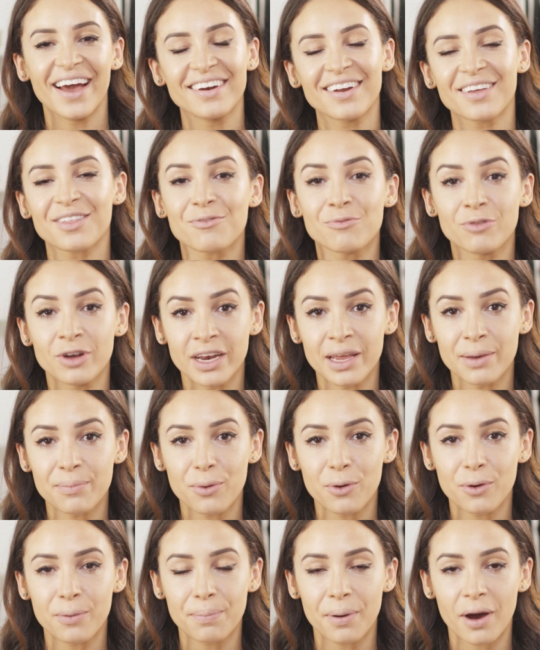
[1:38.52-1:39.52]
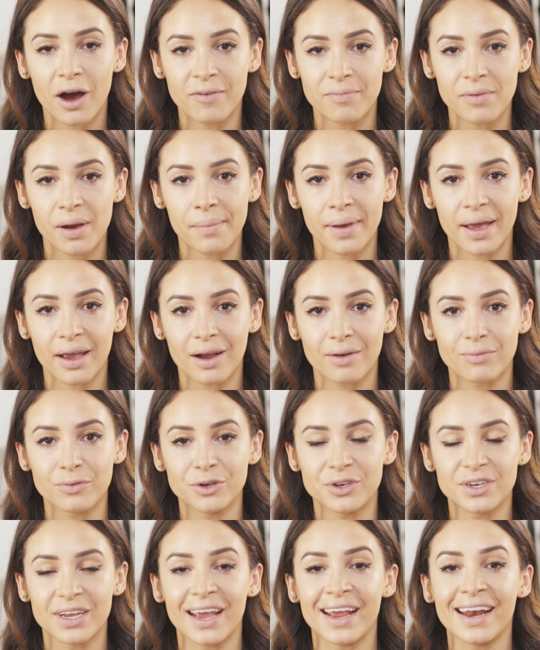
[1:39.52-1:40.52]
Another really important part of my makeup
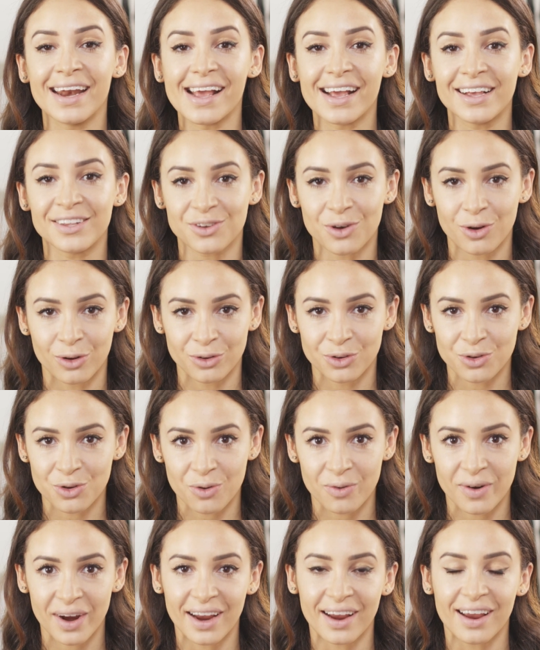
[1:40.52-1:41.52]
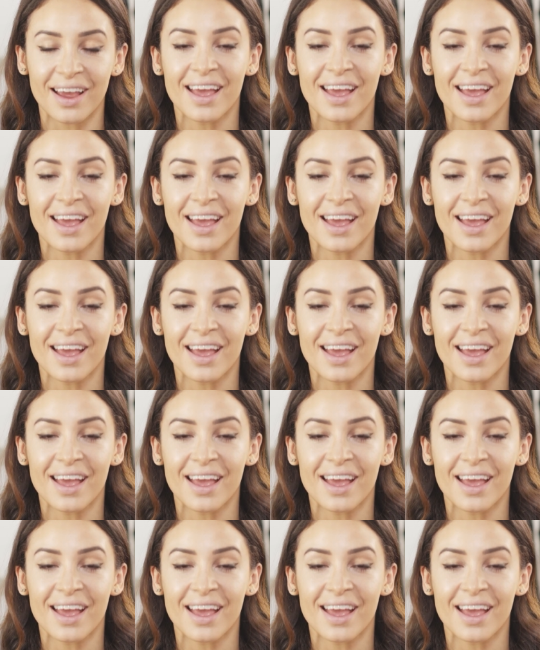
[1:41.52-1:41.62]
routine is contouring.